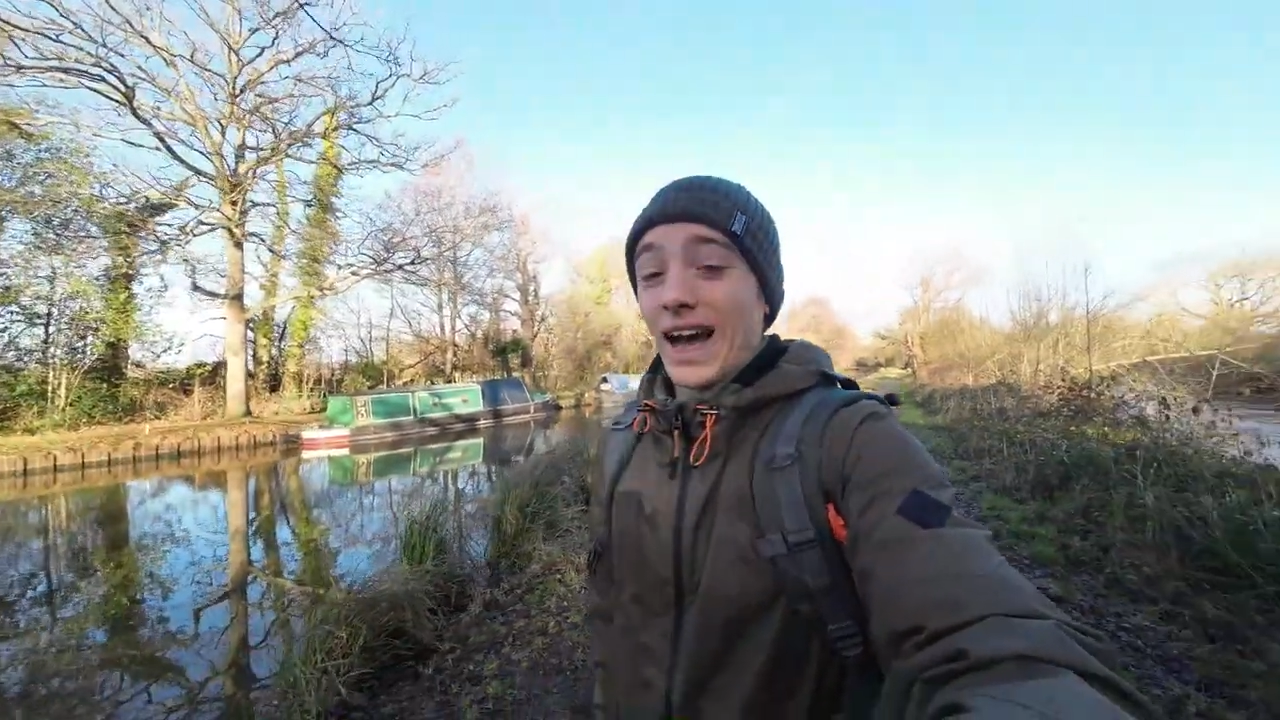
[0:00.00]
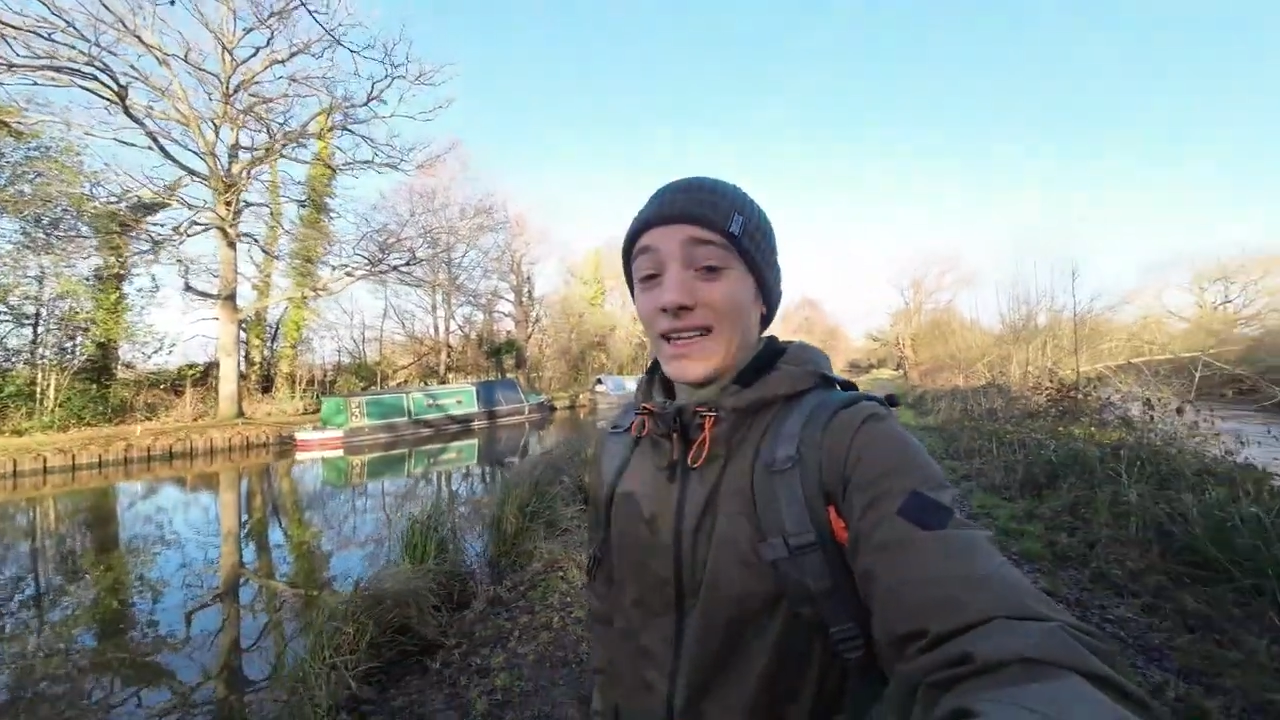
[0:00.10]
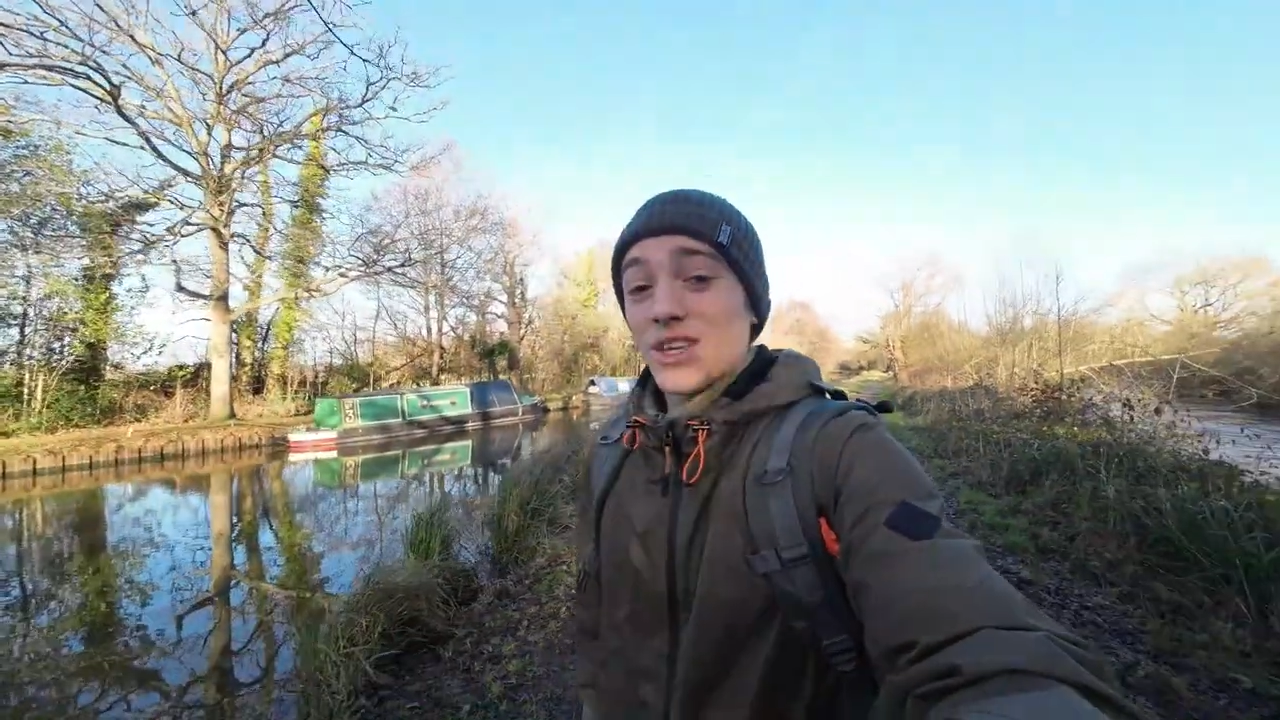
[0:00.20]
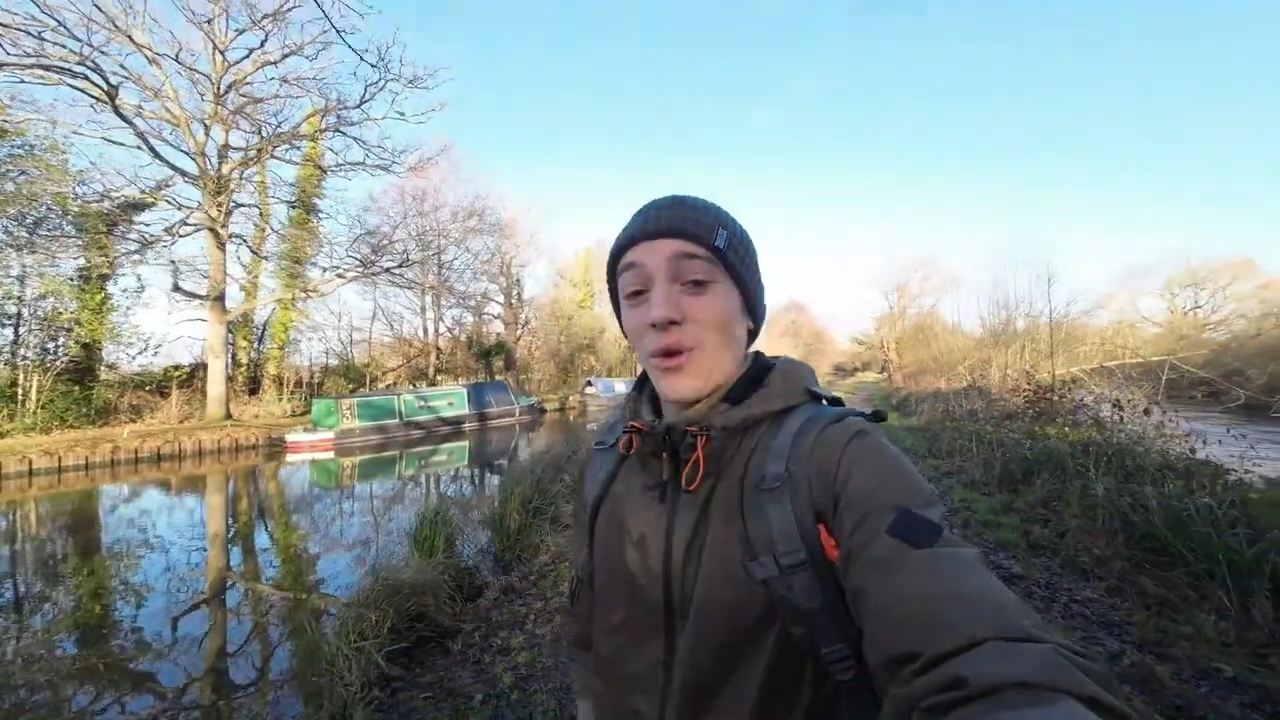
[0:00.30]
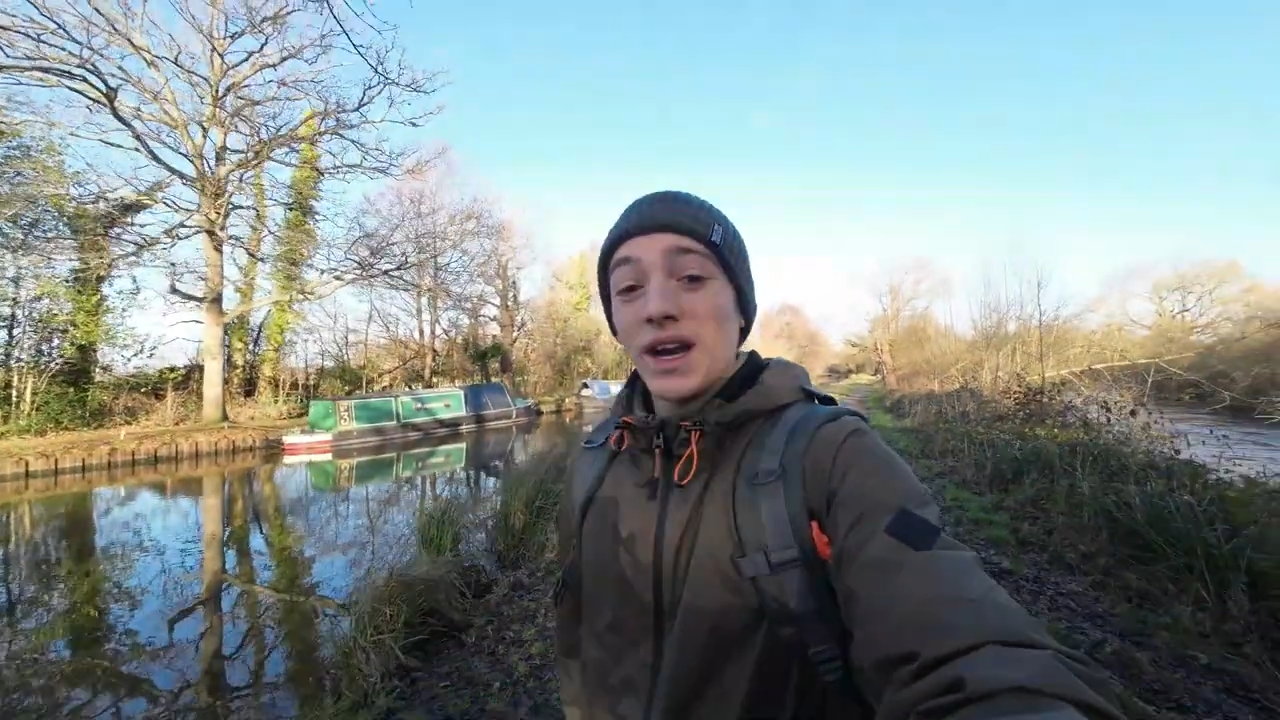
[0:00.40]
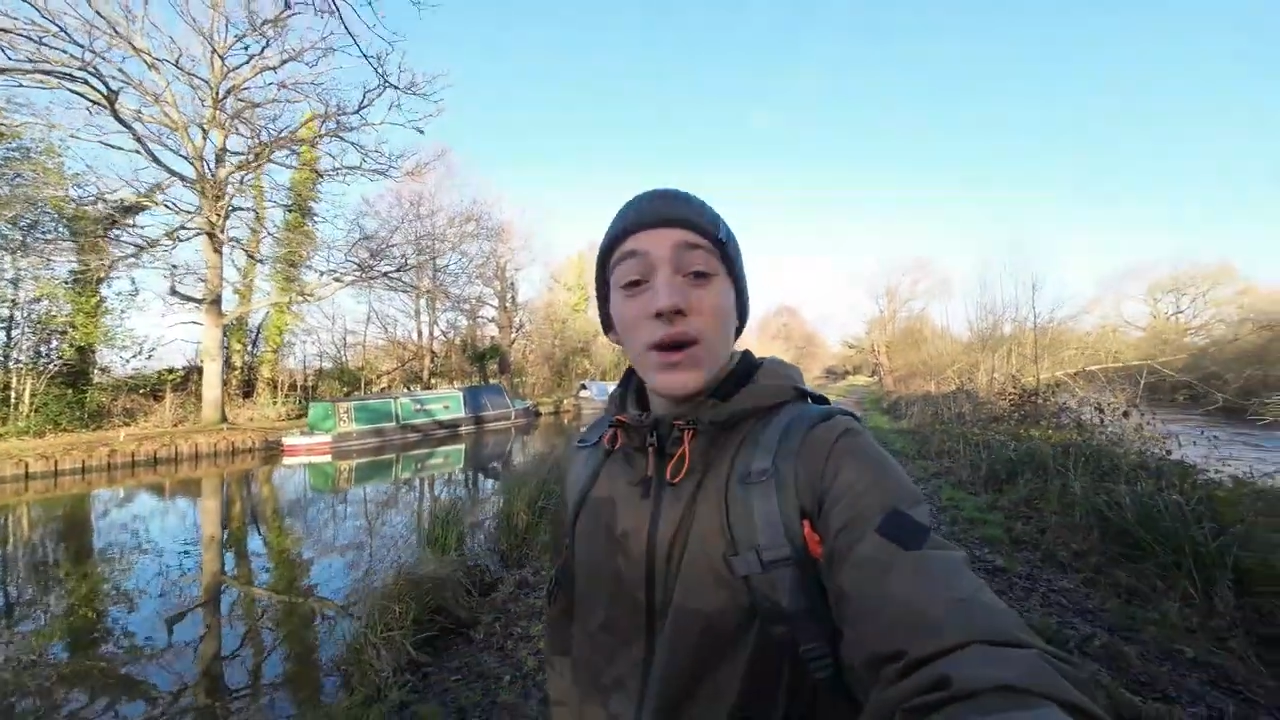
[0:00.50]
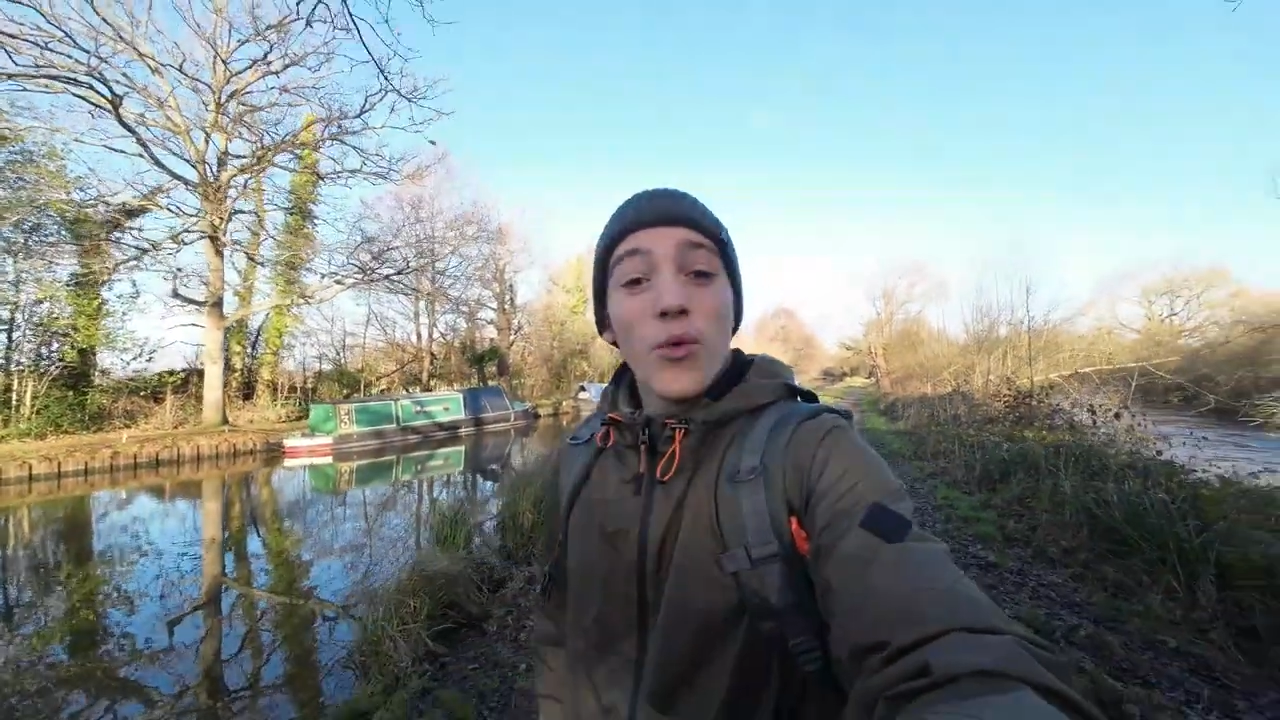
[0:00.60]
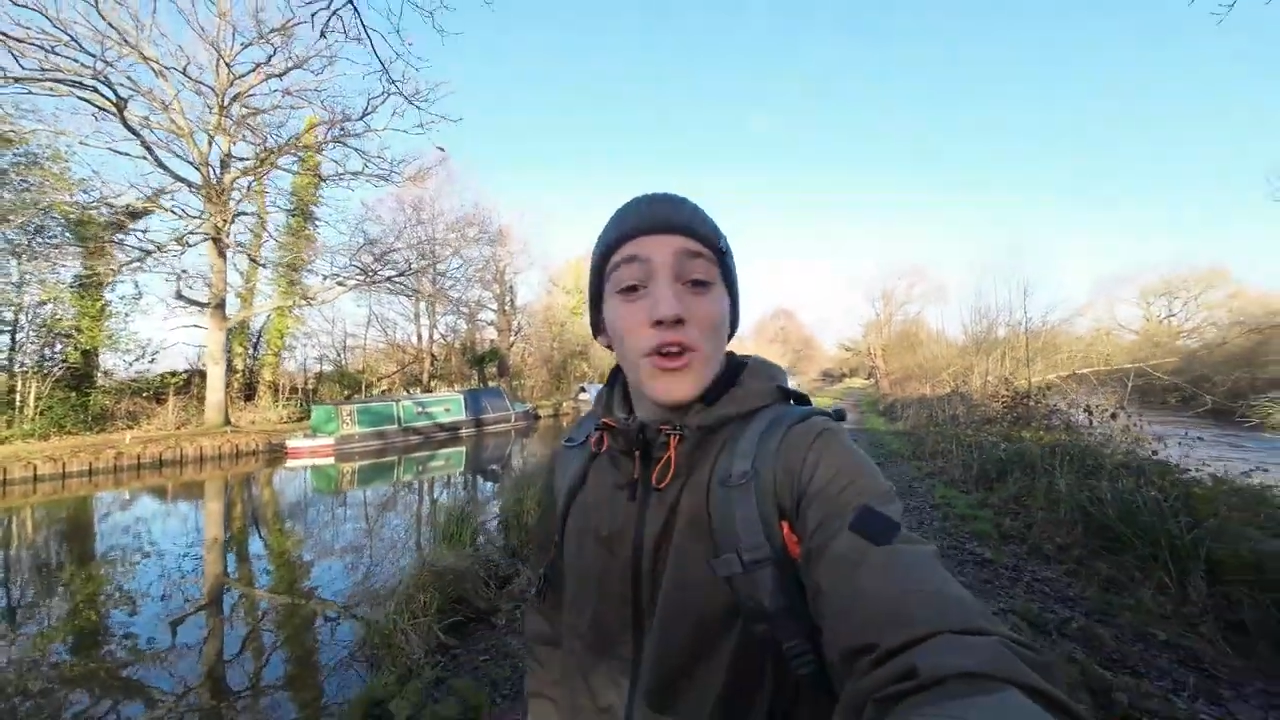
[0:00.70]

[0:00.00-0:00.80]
And so I didn't